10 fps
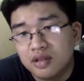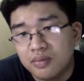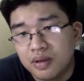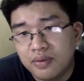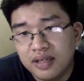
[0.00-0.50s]

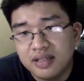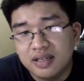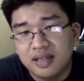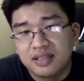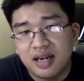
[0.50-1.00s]
Regrets and
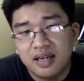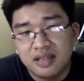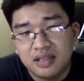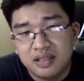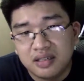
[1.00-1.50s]

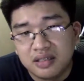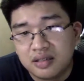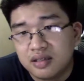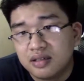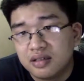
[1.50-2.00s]
anxieties